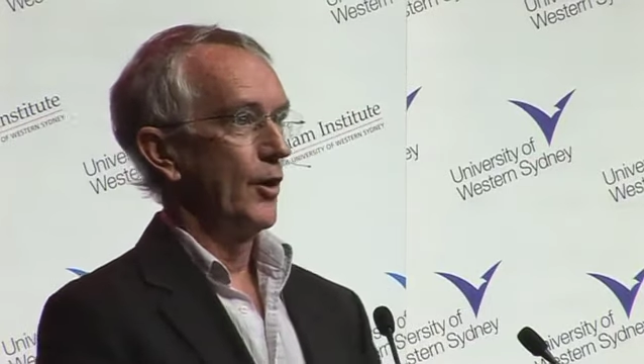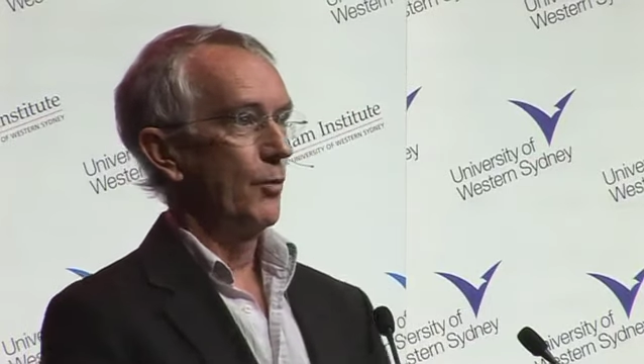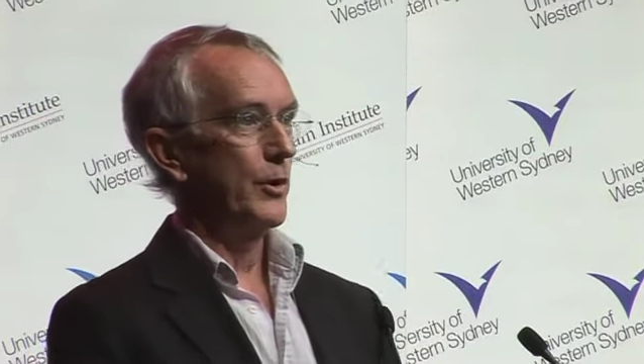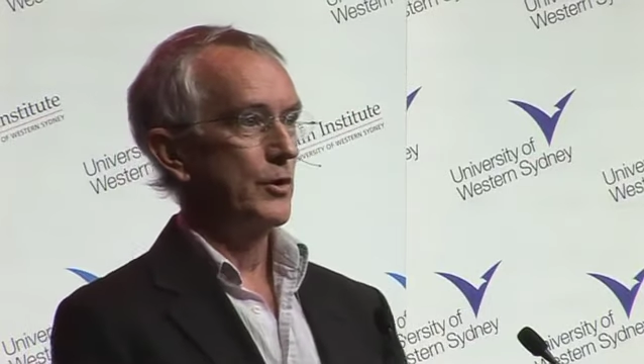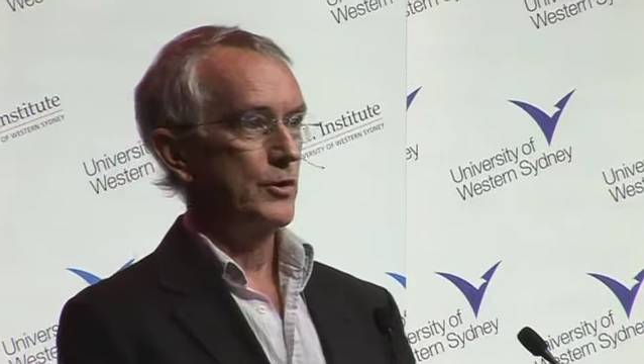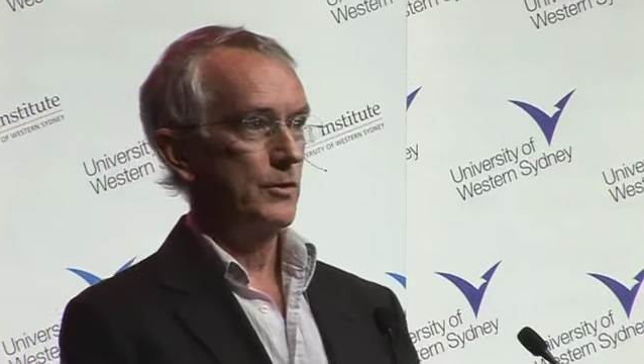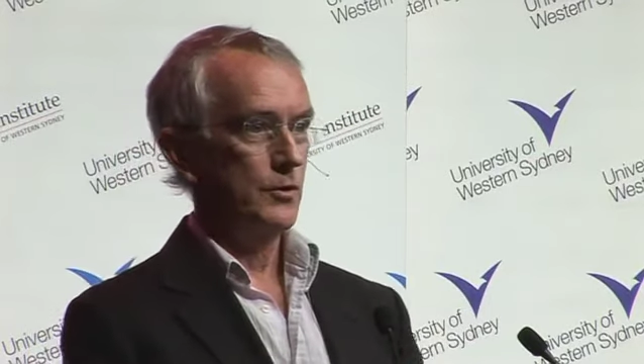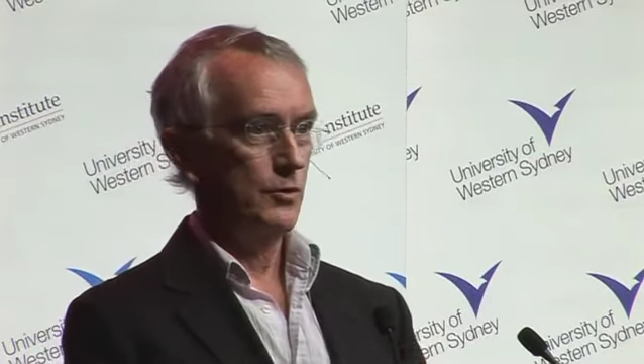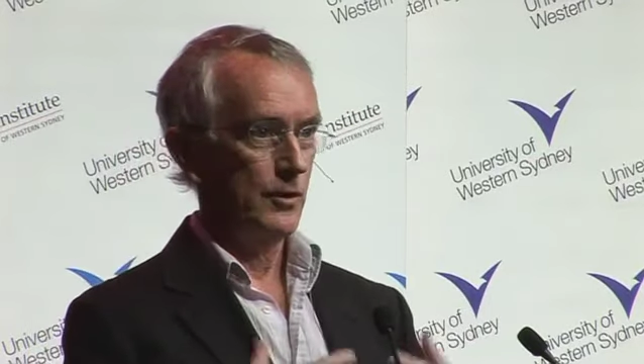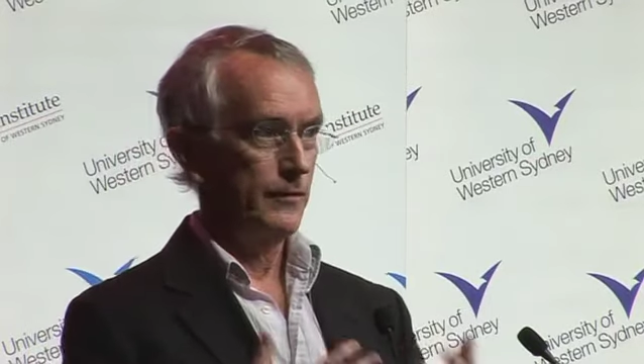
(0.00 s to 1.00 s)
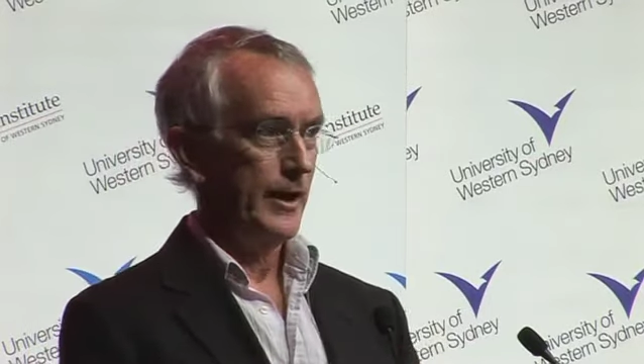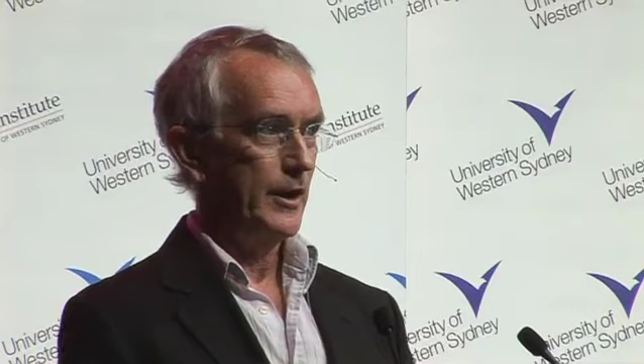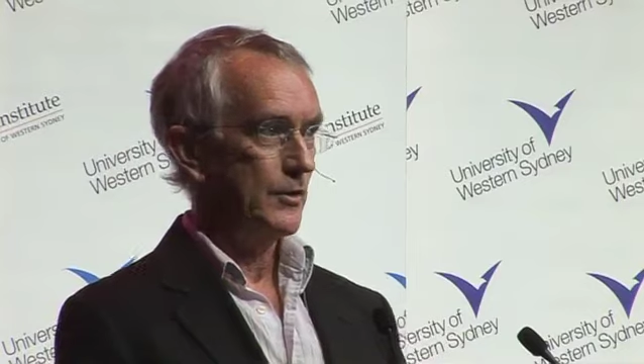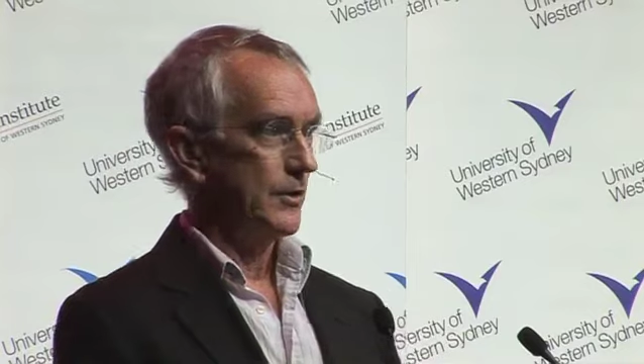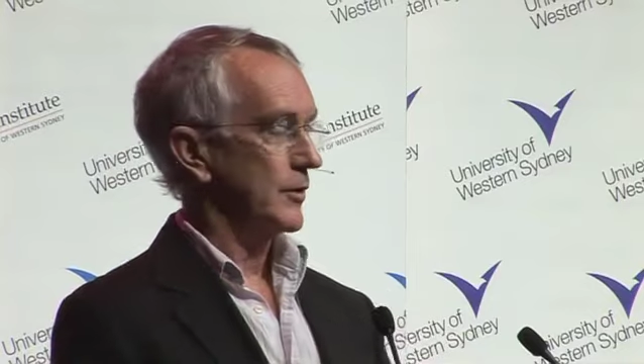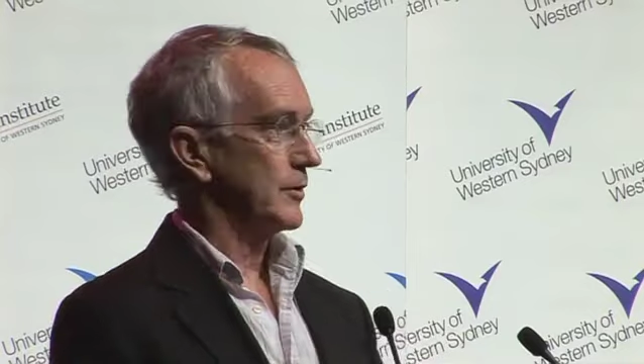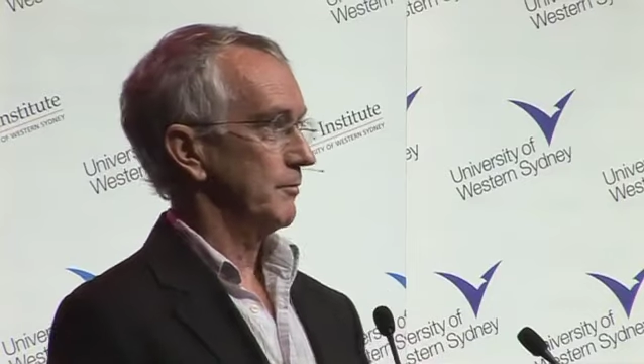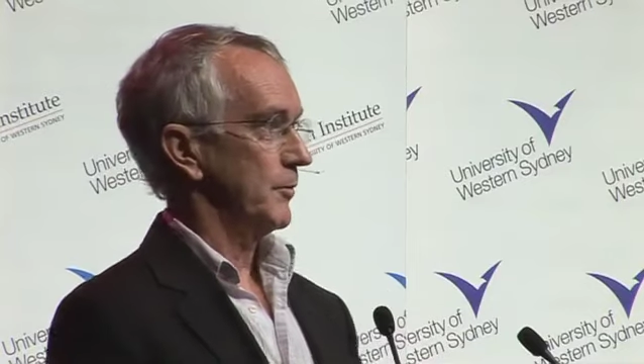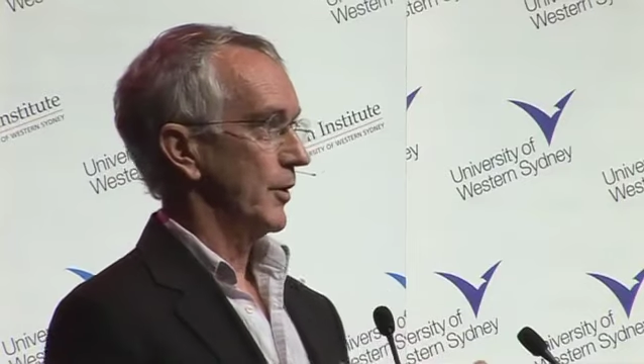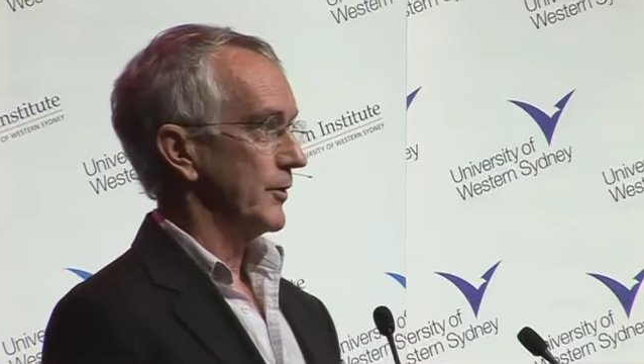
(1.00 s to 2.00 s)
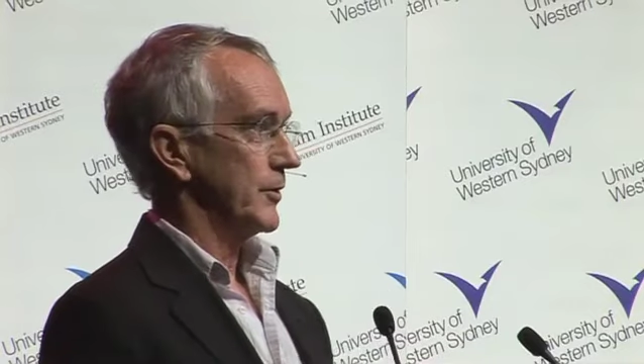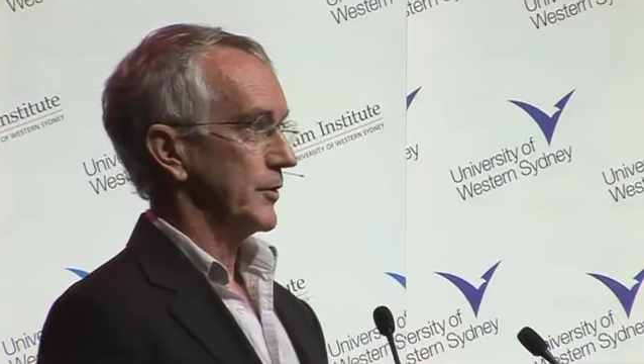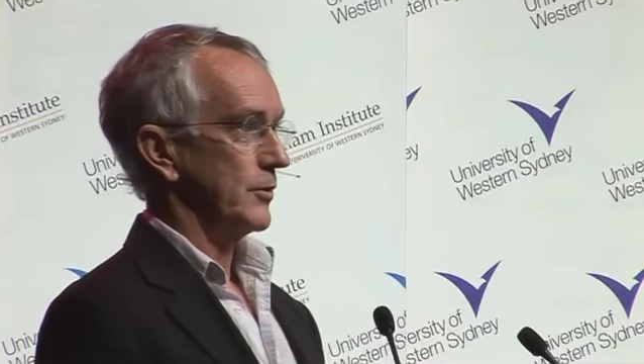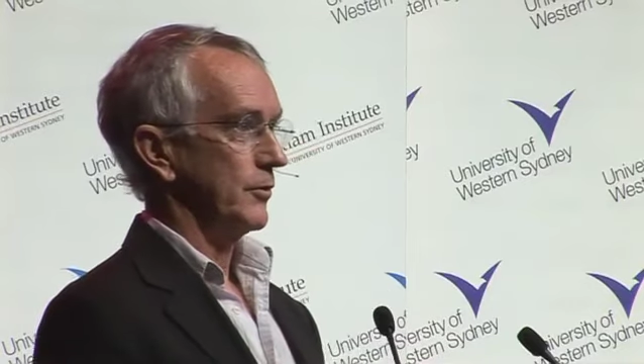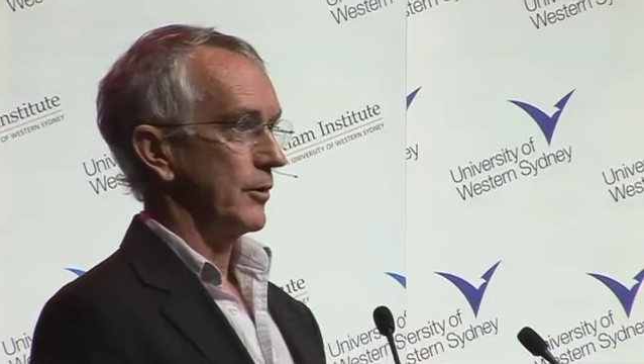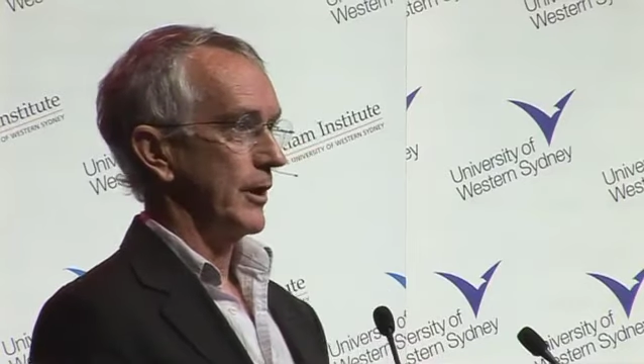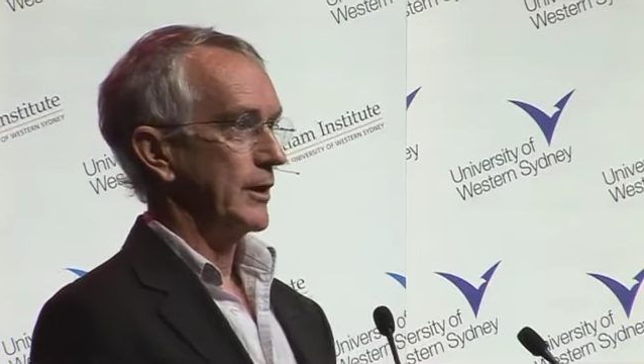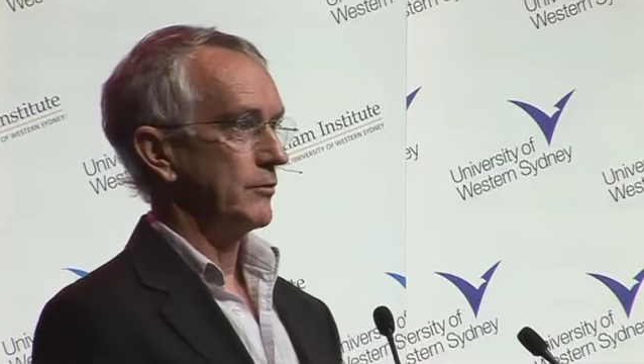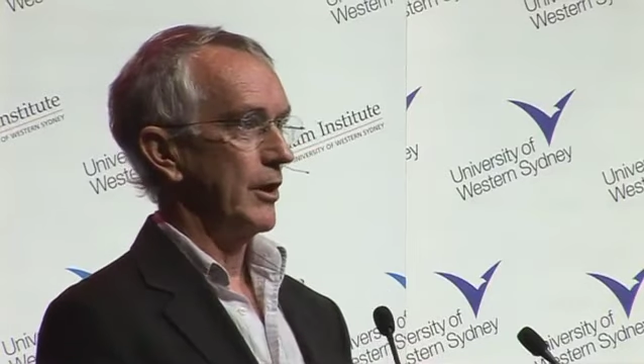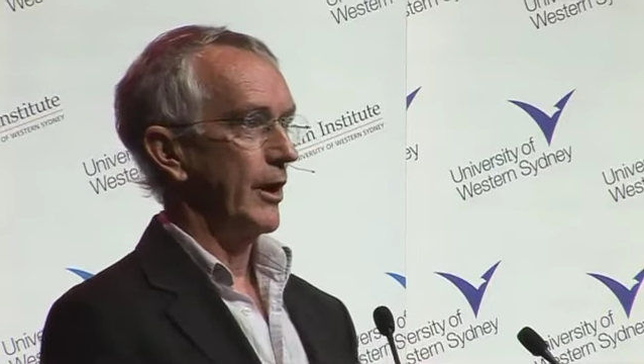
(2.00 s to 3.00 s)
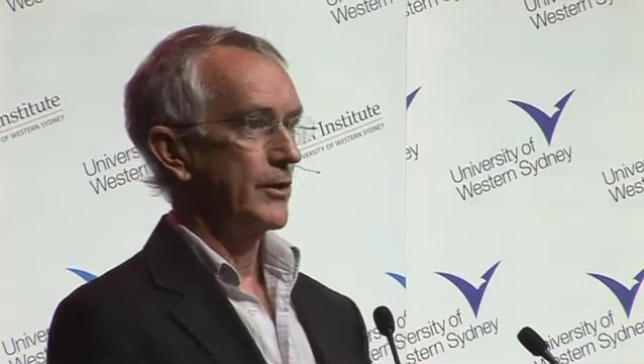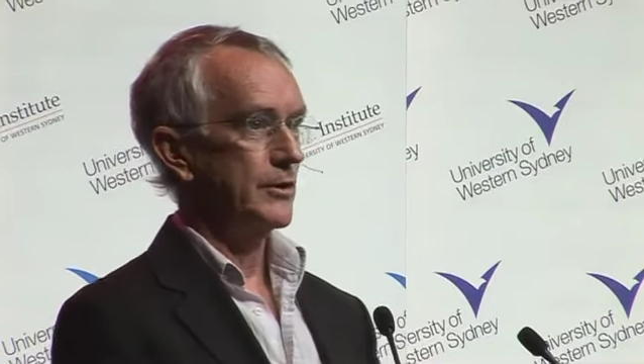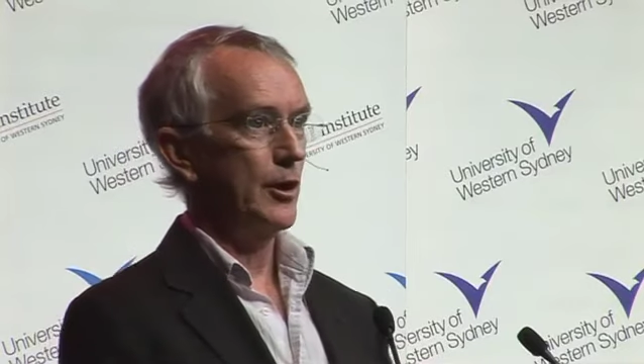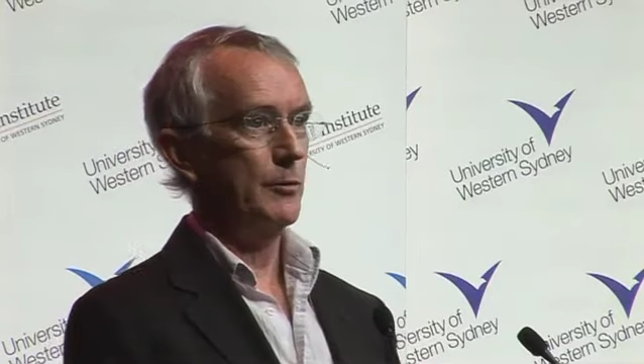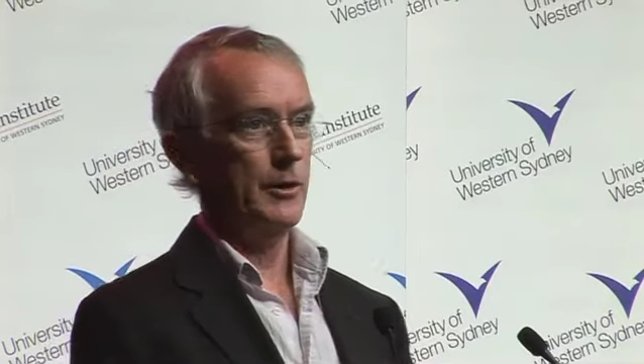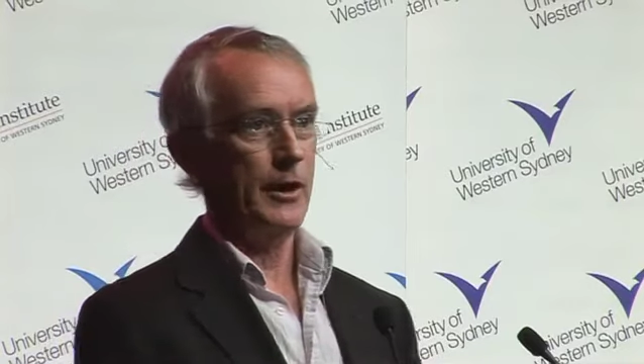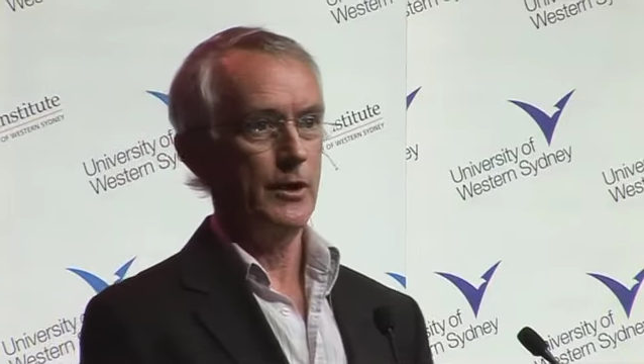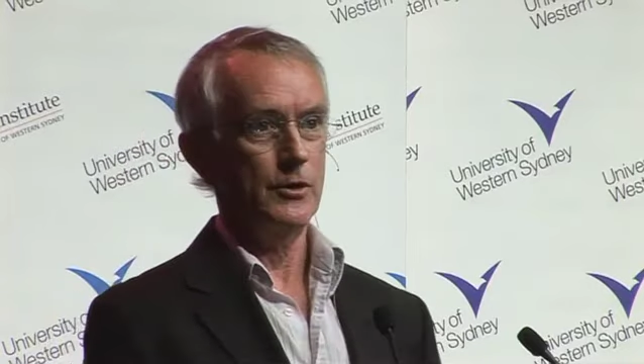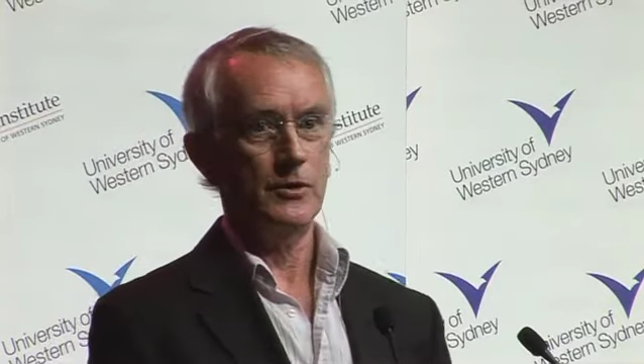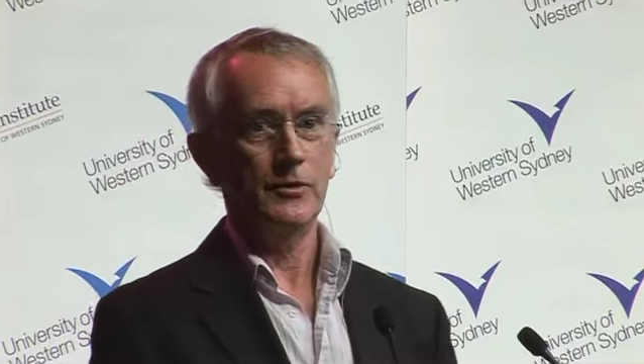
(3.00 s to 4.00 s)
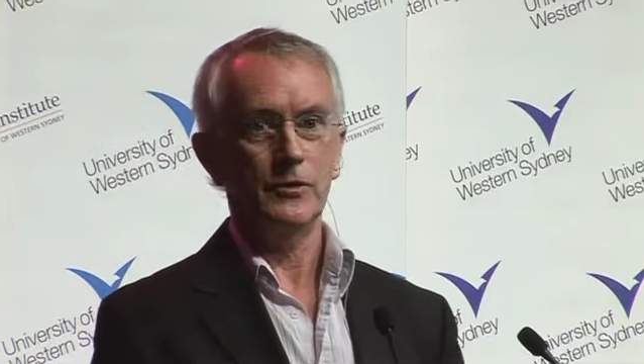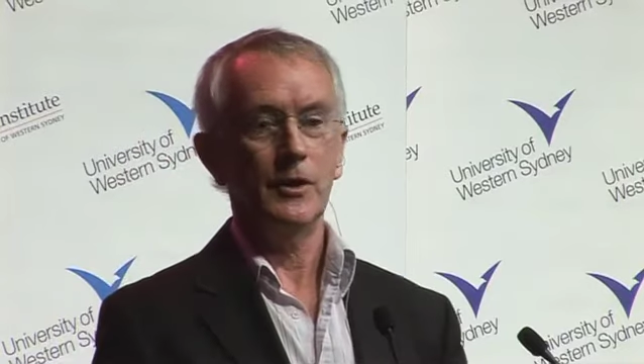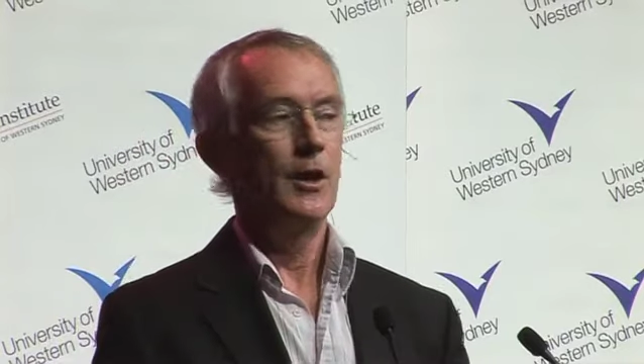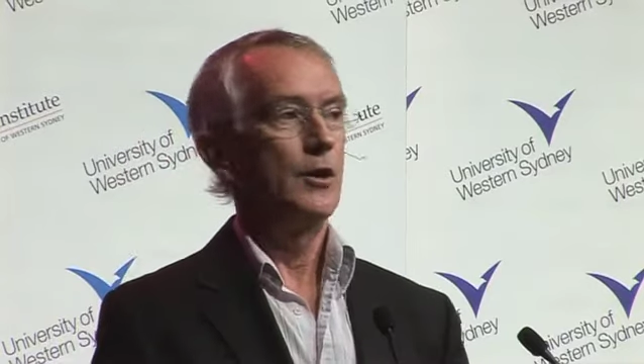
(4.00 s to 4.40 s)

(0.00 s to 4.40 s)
which took advantage of this nonsense called collateralised debt obligations